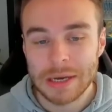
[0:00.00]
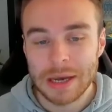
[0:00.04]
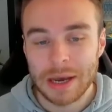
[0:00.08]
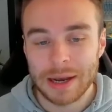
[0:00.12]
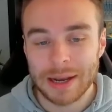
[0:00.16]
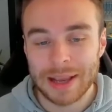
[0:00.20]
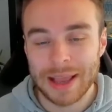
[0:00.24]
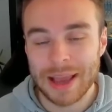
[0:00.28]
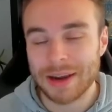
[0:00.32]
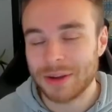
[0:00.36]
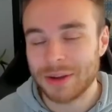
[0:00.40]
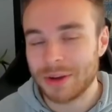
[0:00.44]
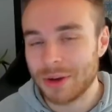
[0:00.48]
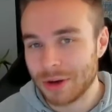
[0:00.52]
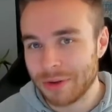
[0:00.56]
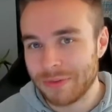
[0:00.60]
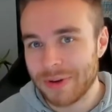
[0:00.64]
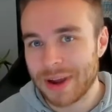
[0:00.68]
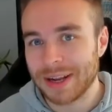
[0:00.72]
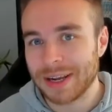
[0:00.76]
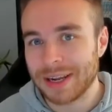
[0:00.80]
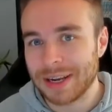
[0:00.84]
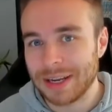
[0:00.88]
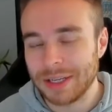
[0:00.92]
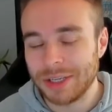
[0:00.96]
Again, could have
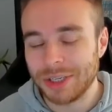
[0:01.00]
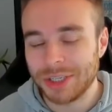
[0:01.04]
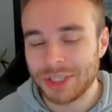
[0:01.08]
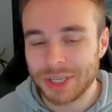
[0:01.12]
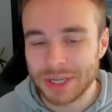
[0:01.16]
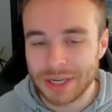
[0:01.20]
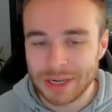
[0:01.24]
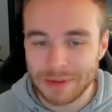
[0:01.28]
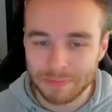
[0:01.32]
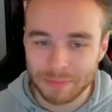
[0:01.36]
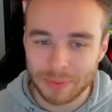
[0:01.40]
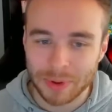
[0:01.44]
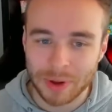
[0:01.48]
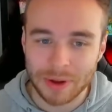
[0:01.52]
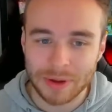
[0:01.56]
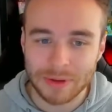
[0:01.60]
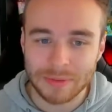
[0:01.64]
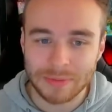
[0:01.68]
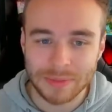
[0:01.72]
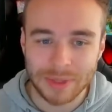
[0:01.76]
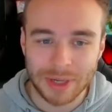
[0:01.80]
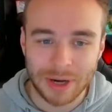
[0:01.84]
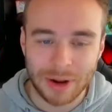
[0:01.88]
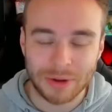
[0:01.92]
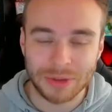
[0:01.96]
had a clean sheet, but,
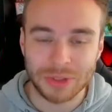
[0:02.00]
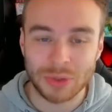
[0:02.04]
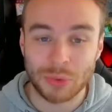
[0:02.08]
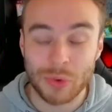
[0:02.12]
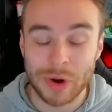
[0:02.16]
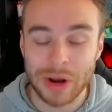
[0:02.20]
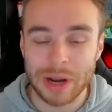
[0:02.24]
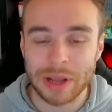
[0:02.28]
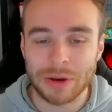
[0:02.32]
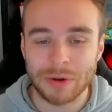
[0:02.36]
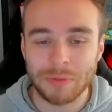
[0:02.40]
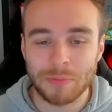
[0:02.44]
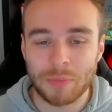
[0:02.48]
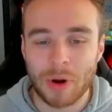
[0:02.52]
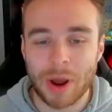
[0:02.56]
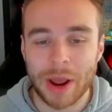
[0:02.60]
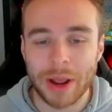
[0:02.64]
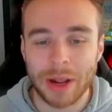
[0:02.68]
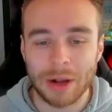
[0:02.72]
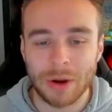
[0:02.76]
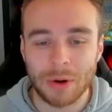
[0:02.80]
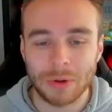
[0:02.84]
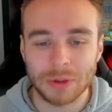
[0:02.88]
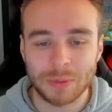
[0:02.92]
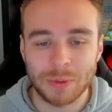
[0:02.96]
you know, it was a really good
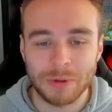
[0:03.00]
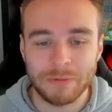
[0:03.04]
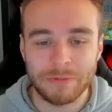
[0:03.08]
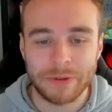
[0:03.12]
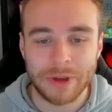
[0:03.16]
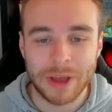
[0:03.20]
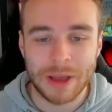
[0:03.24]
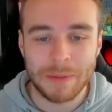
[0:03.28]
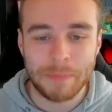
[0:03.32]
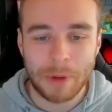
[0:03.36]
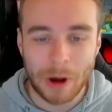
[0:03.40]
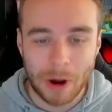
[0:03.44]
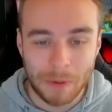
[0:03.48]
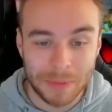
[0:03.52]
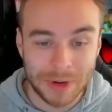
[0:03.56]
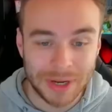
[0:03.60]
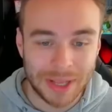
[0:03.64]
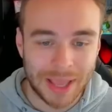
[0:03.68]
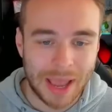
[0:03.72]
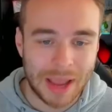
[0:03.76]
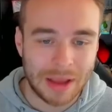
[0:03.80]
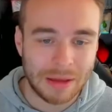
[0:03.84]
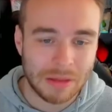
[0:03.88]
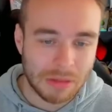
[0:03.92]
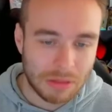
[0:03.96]
Brighton goal, to be fair. Botman
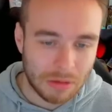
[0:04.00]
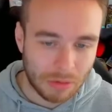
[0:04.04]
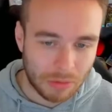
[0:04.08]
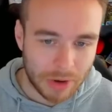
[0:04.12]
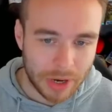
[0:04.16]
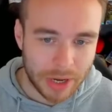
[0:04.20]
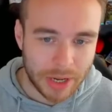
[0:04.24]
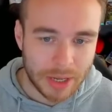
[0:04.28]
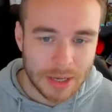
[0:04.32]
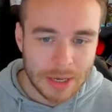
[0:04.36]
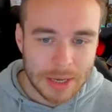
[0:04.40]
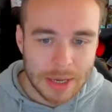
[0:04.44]
getting 3,